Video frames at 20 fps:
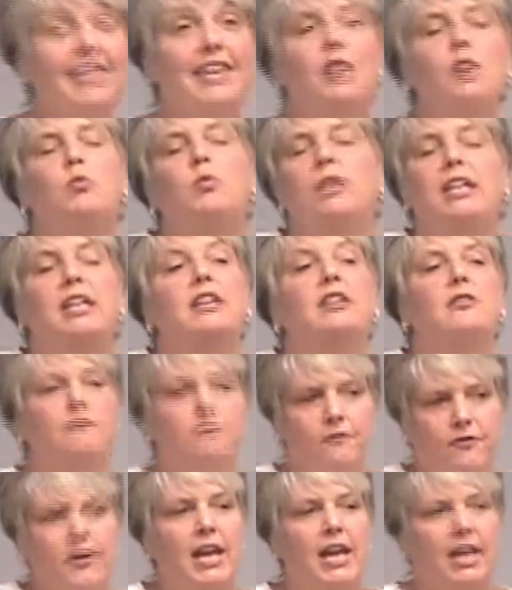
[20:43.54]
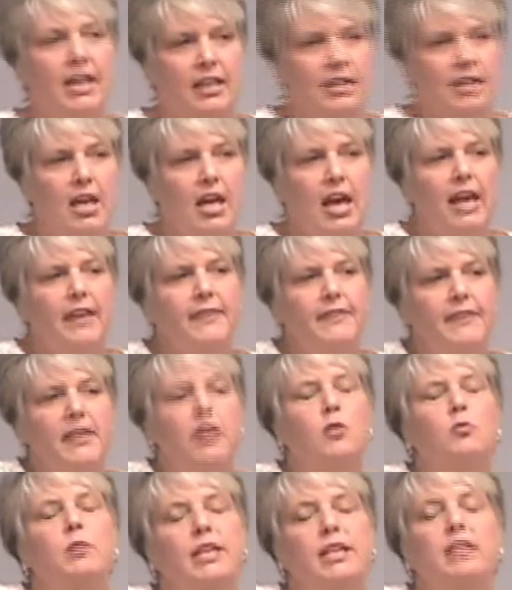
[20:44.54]
think we get afraid. I
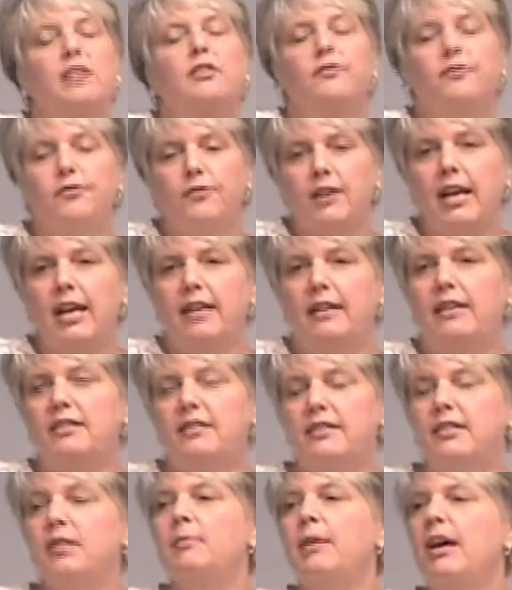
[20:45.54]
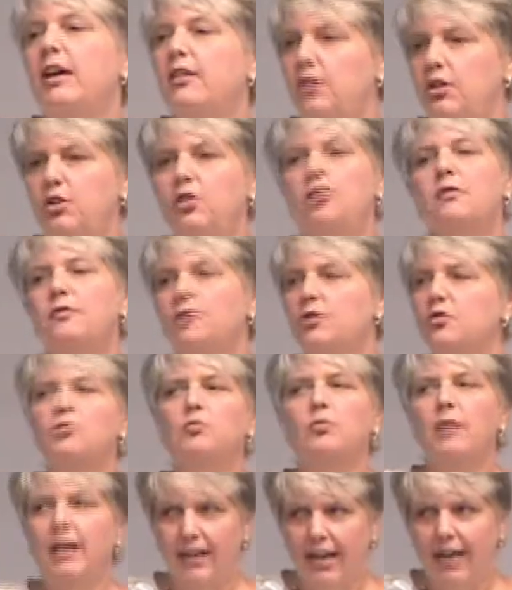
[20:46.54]
think we get afraid that somehow the
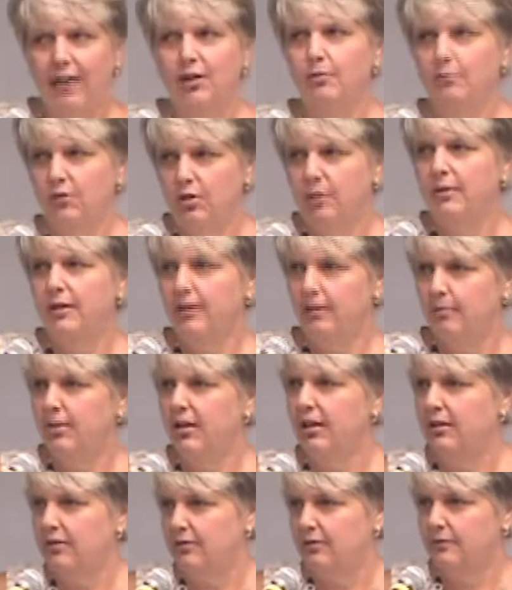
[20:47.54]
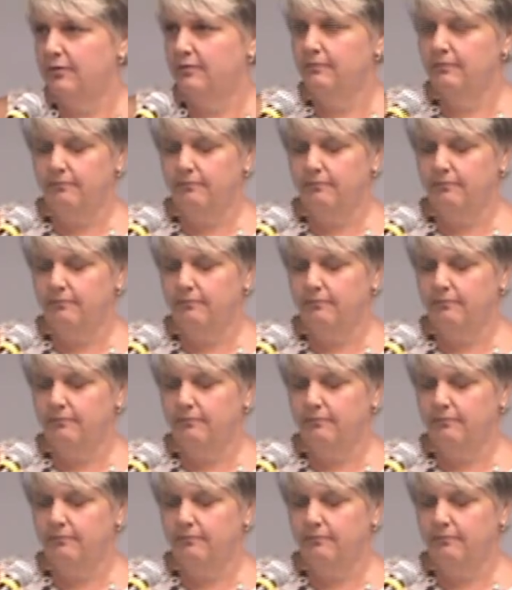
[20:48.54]
universe ran out of blueberry buckle.